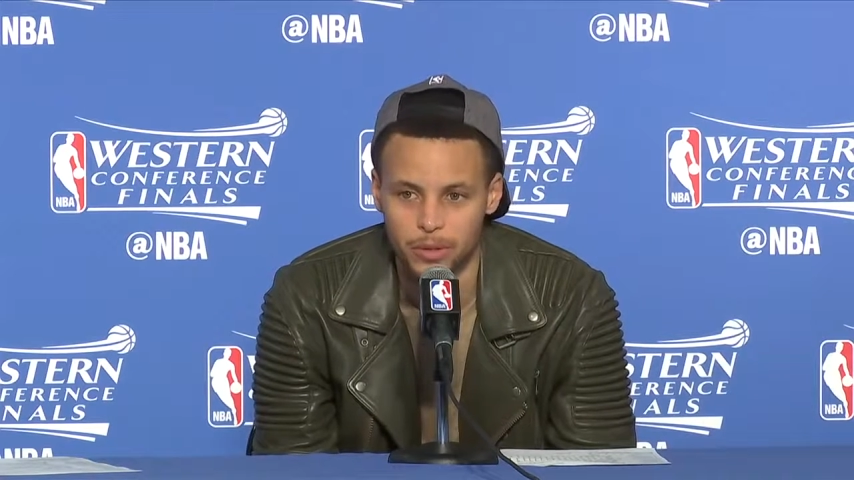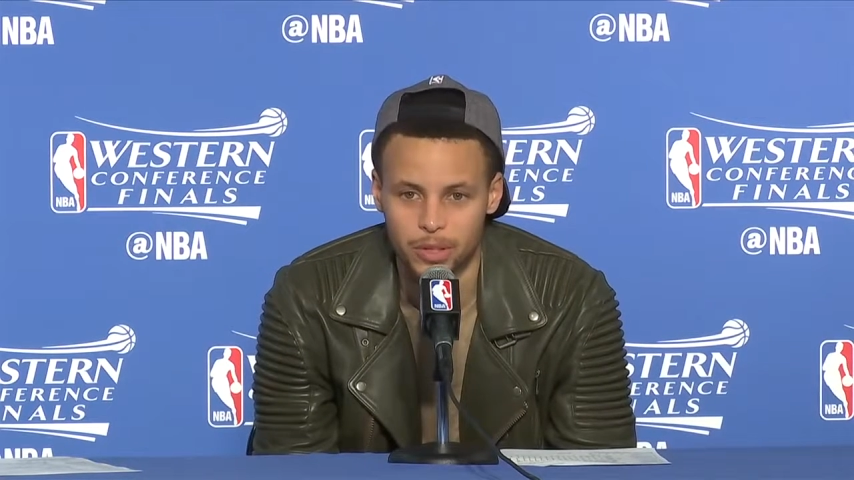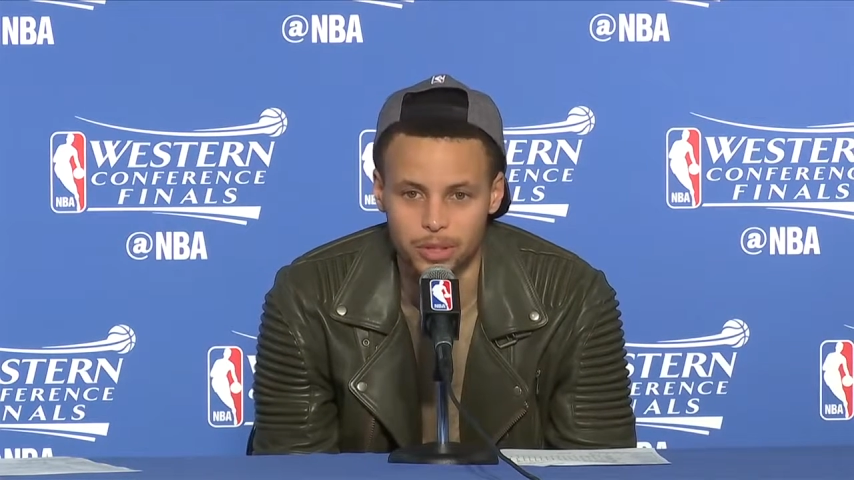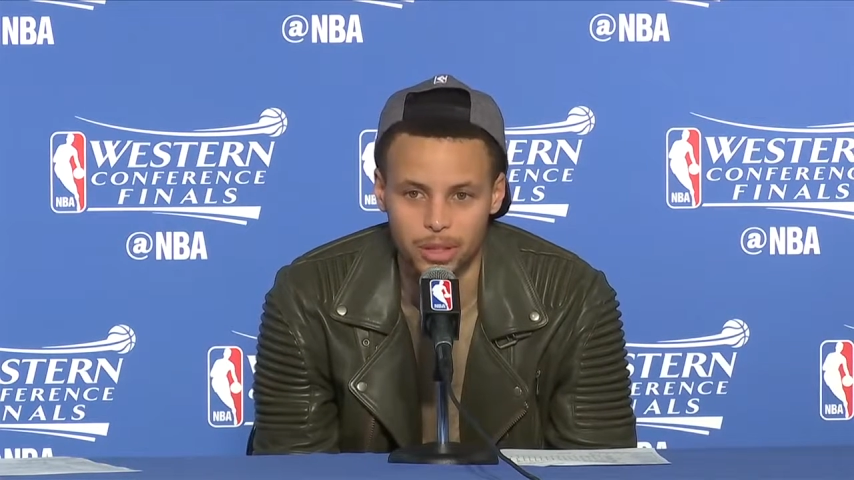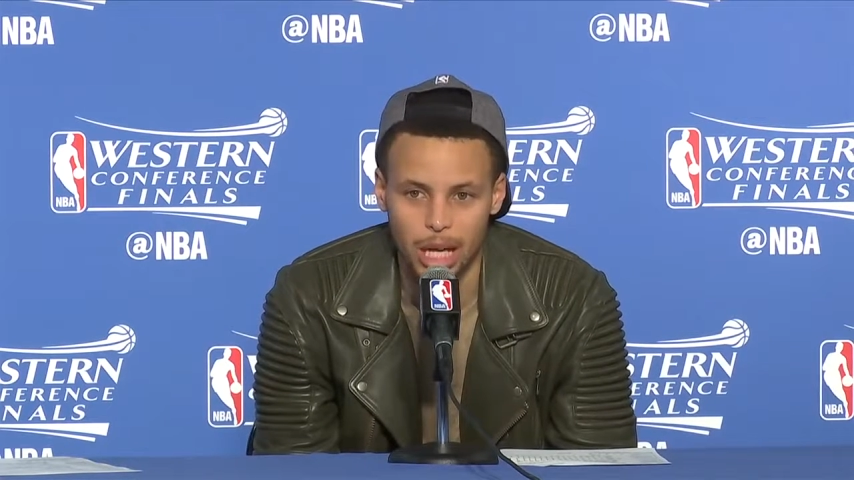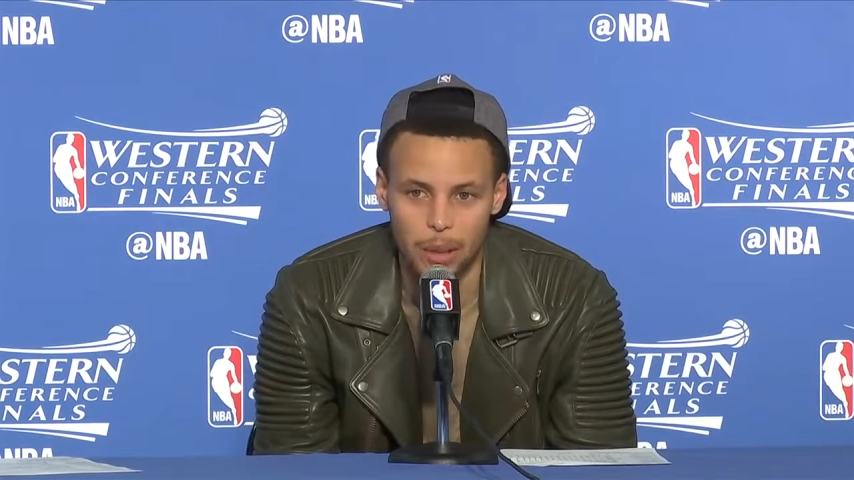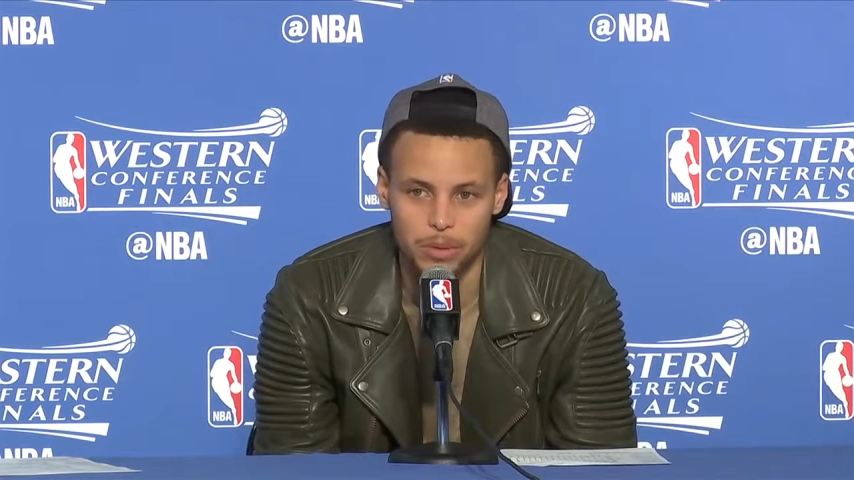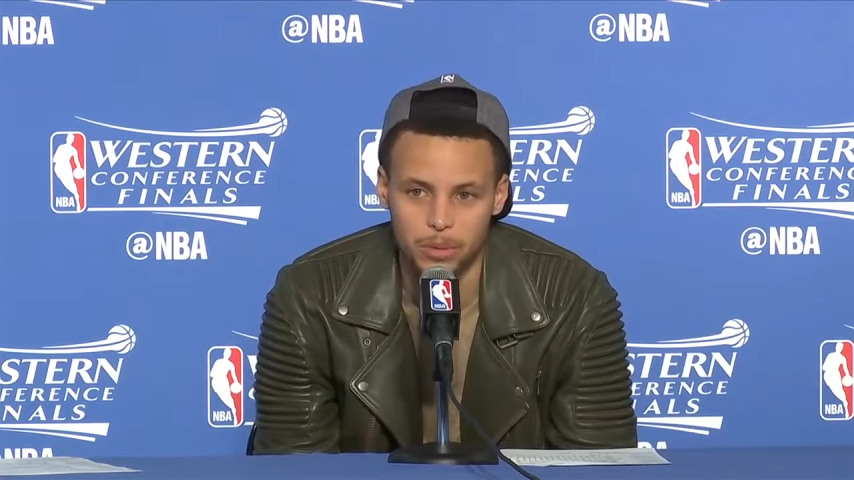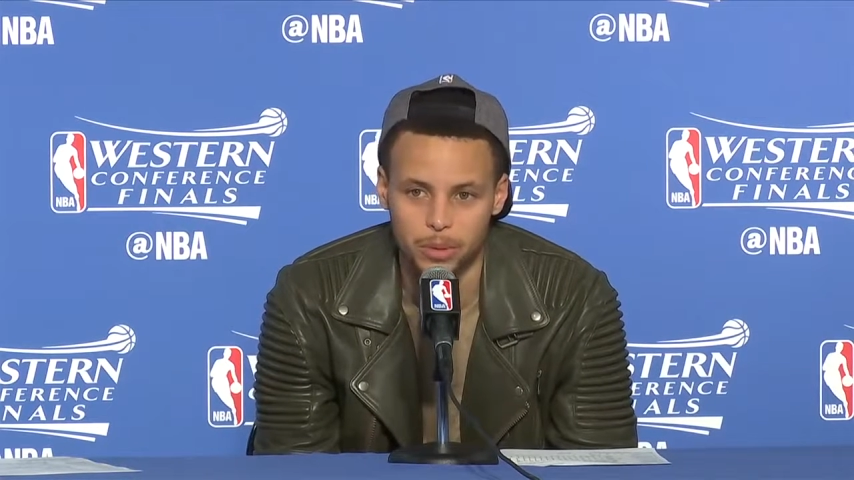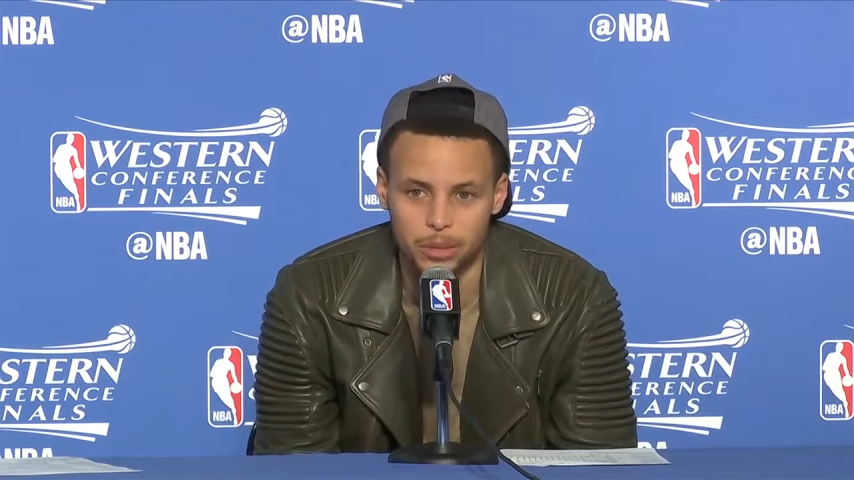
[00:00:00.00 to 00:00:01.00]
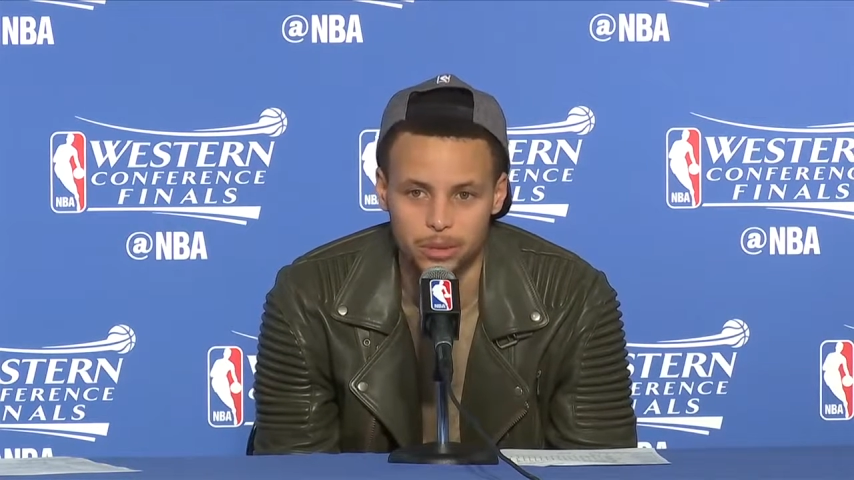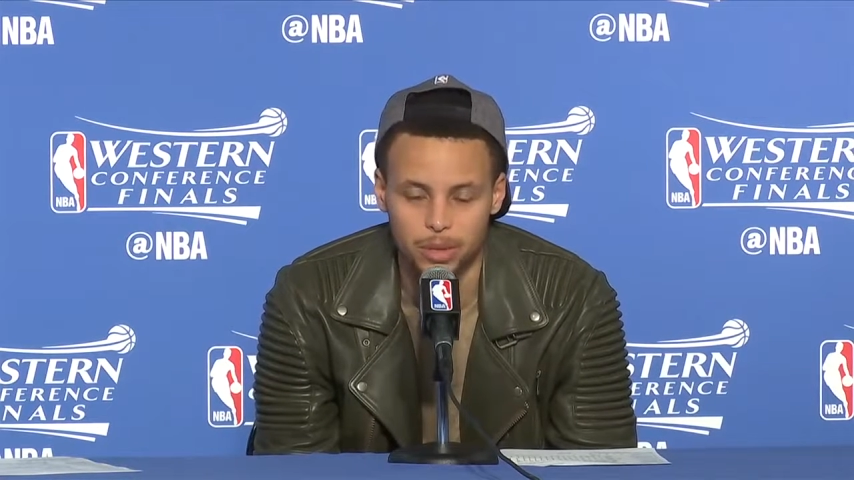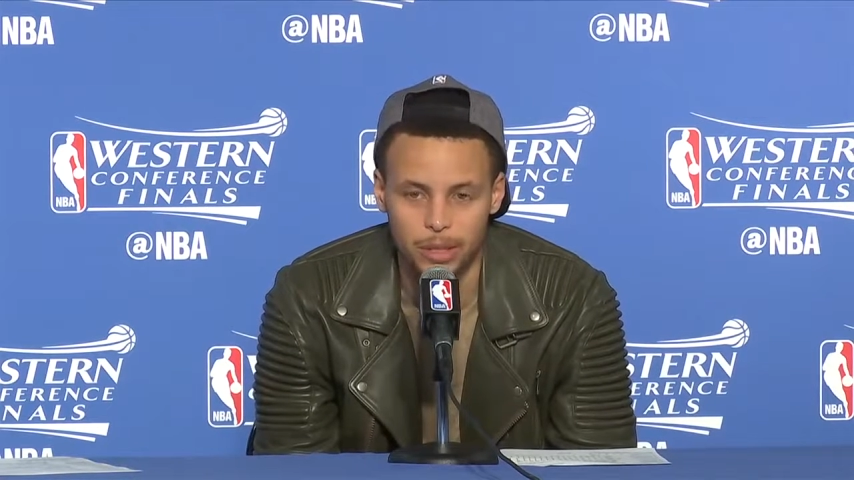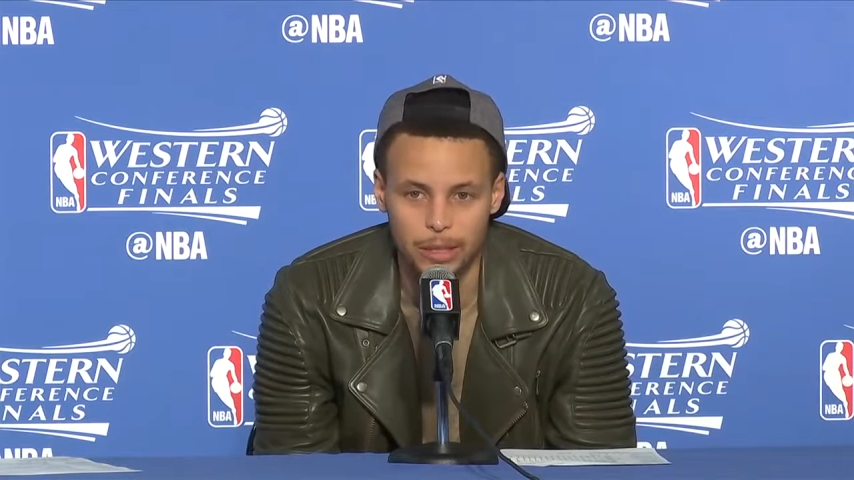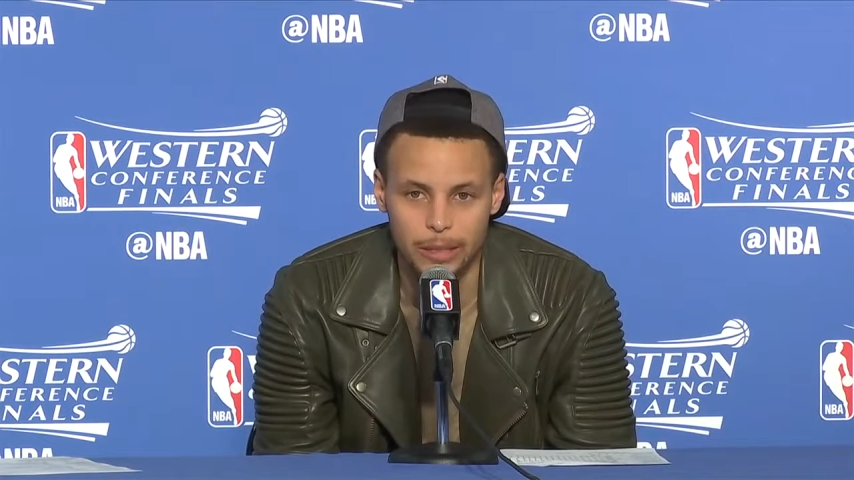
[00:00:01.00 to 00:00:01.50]
of this accomplishment.
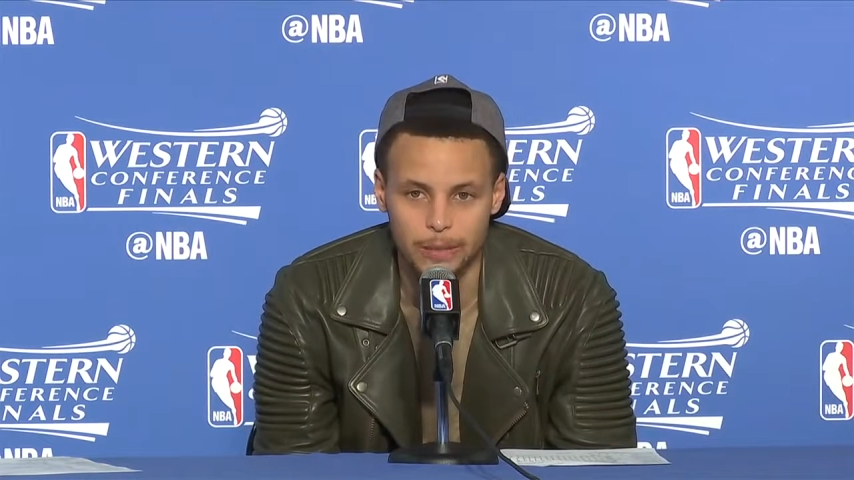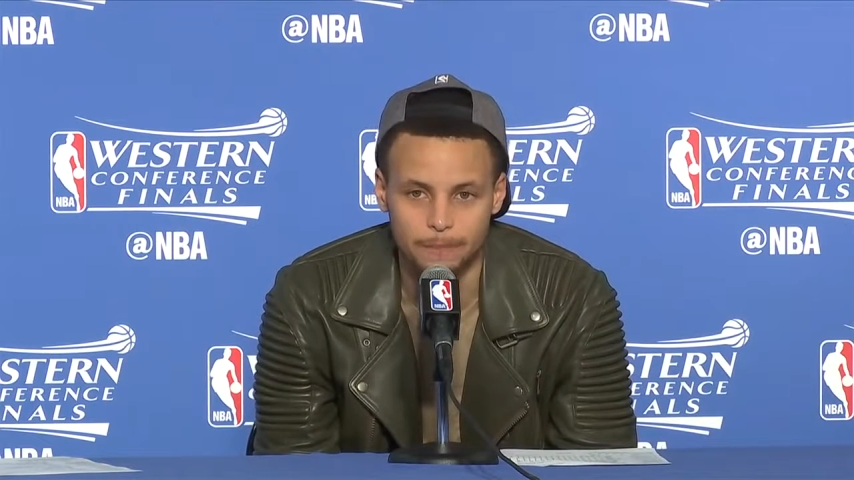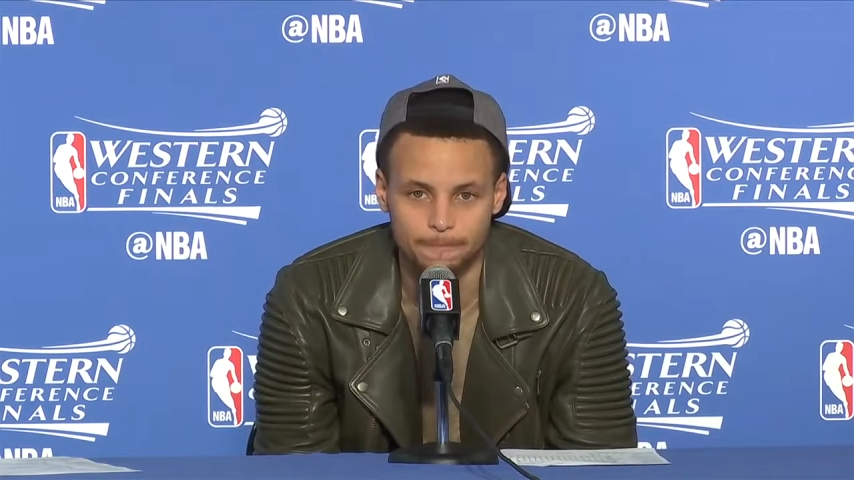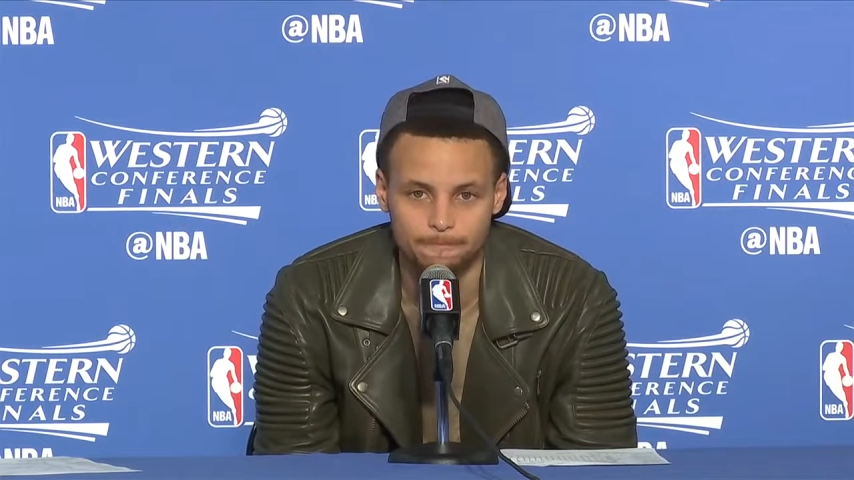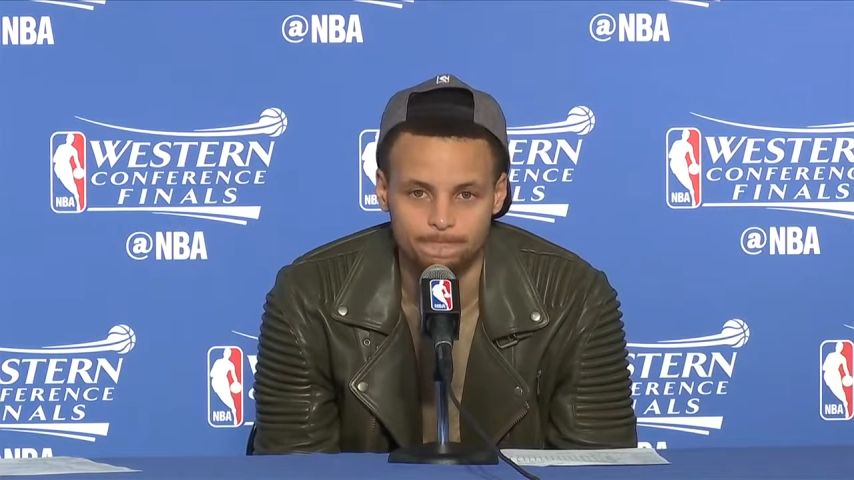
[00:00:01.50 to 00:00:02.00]
Um,